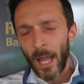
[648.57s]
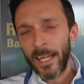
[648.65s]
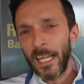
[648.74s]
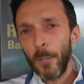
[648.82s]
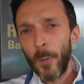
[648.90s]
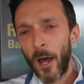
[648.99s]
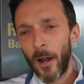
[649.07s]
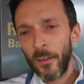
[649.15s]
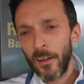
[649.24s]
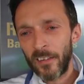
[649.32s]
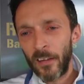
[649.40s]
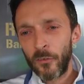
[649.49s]
A key part of
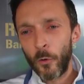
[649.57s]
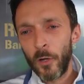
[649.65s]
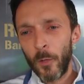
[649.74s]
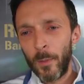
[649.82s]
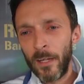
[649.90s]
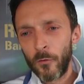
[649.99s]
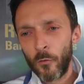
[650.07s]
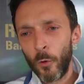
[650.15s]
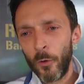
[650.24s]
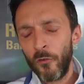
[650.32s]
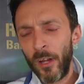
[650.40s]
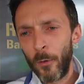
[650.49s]
this is going to be the role
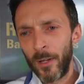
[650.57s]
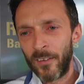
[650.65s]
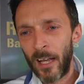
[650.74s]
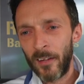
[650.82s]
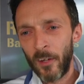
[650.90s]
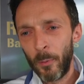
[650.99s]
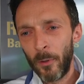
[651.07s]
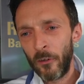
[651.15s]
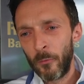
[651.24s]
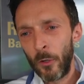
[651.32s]
Rio Hatate plays.